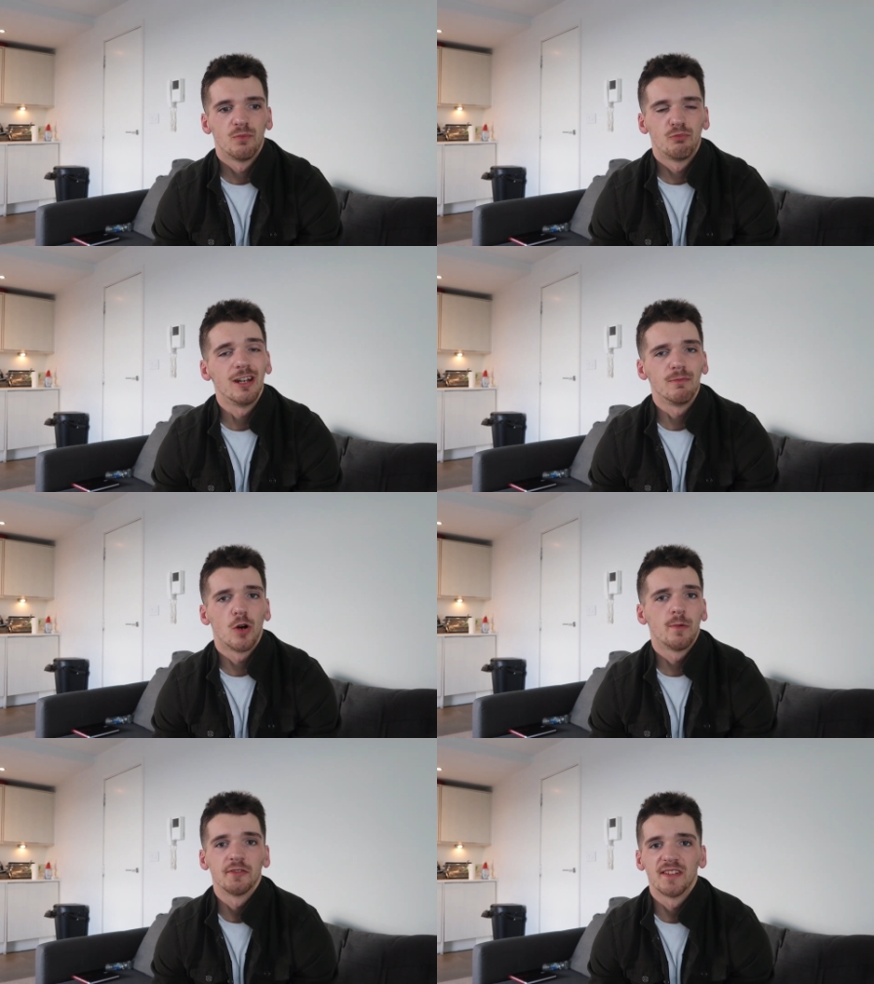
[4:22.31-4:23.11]
bring
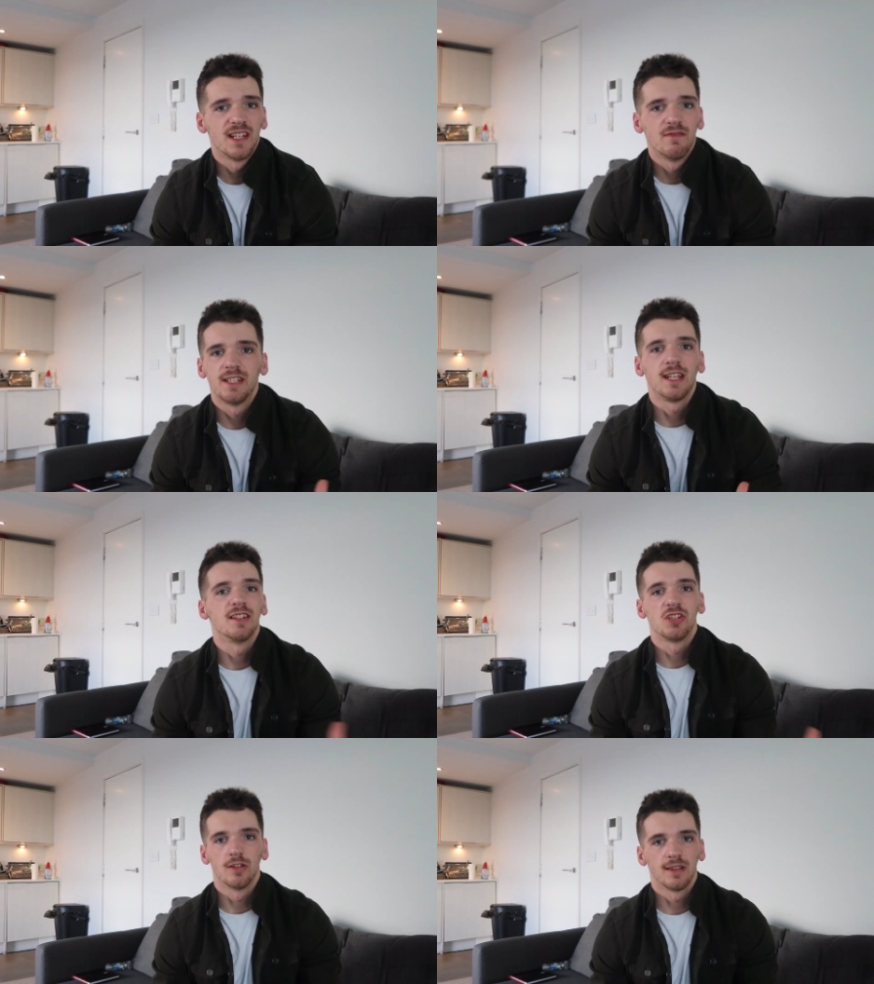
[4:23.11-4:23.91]
more positivity
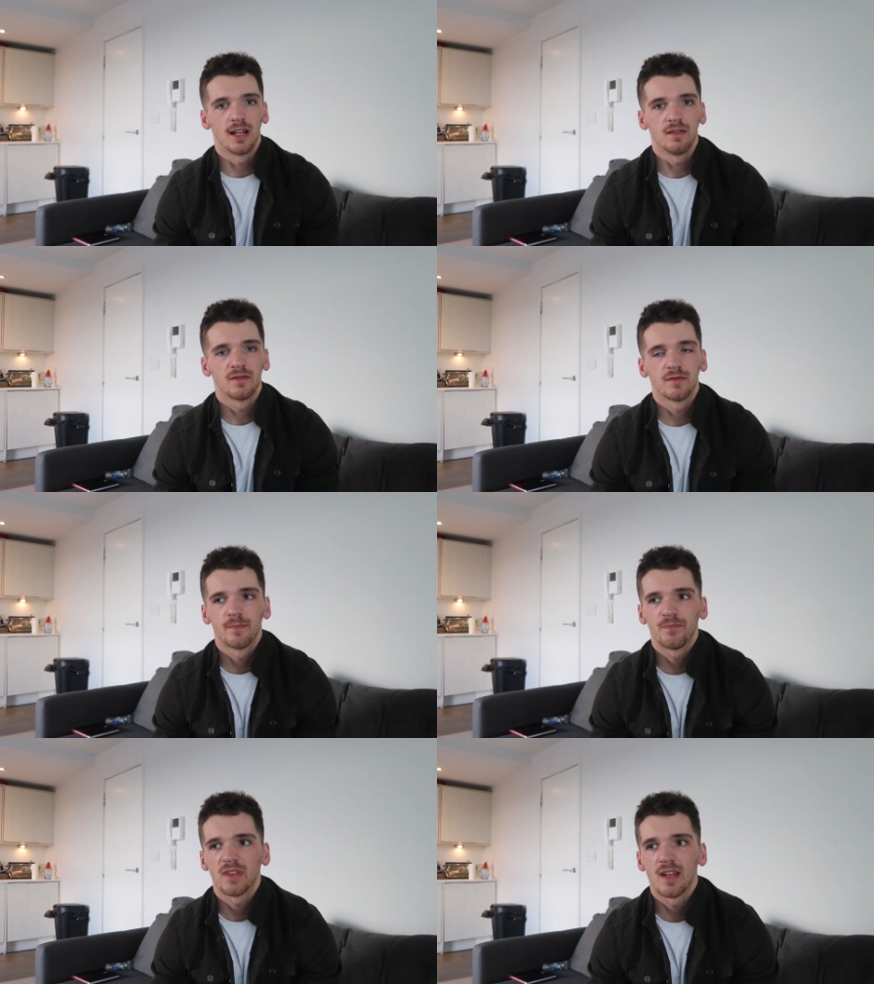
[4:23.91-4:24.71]
into your life.
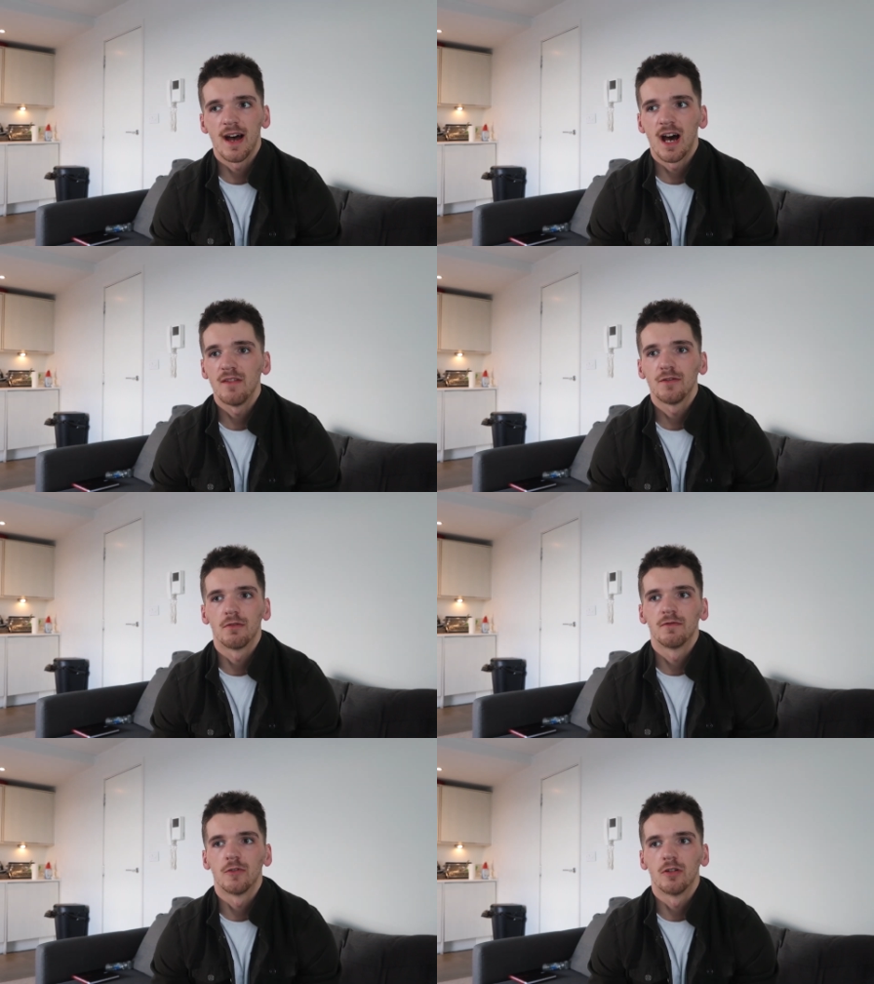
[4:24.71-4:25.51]
I've
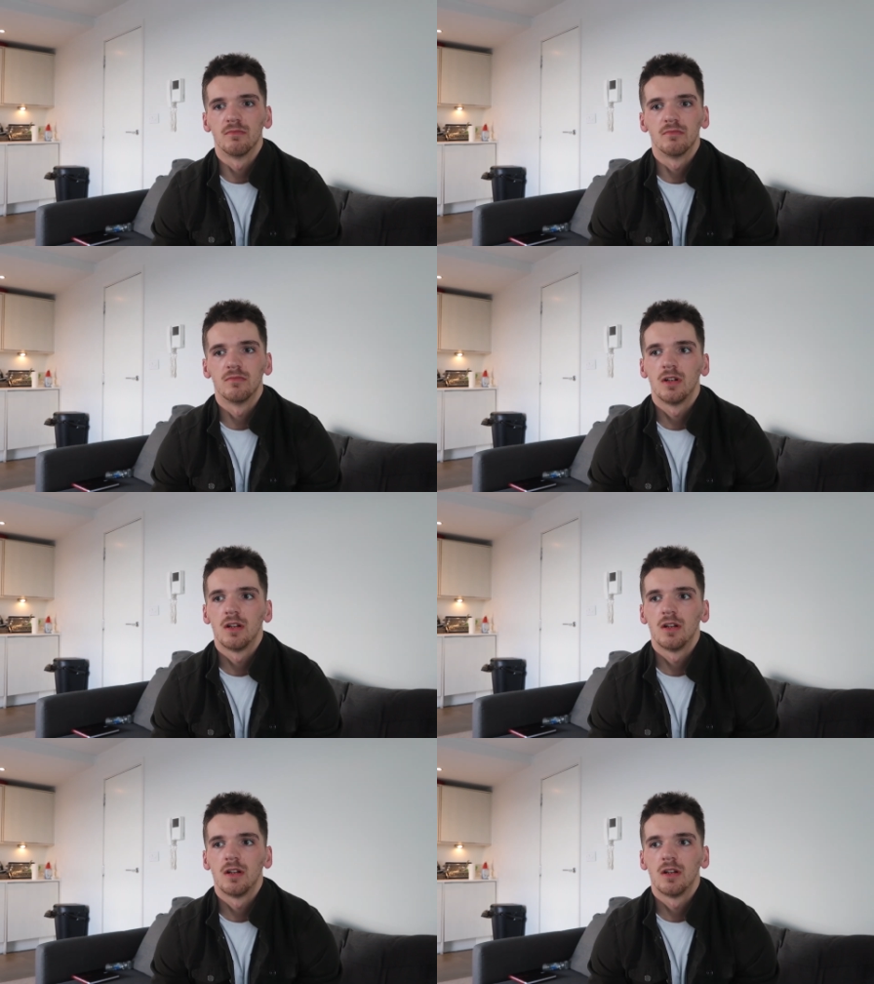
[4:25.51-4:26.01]
gone from